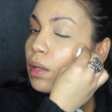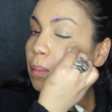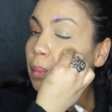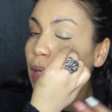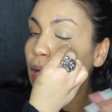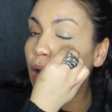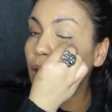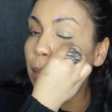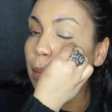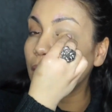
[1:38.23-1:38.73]

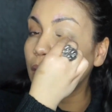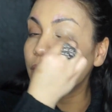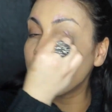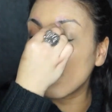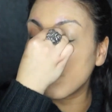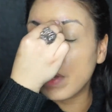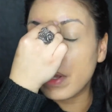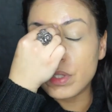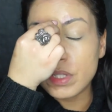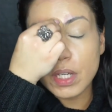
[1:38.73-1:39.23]
become of
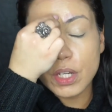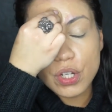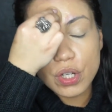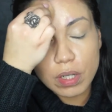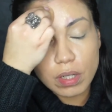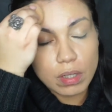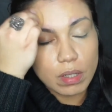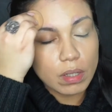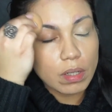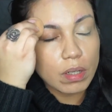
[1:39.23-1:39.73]
the
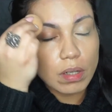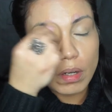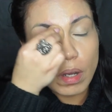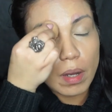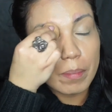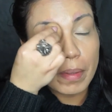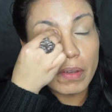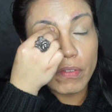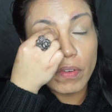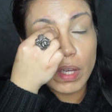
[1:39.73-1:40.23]
foundation
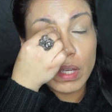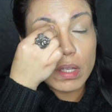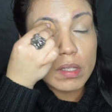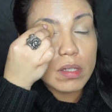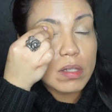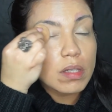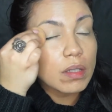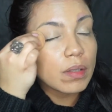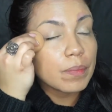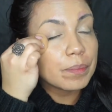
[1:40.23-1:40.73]
on my face.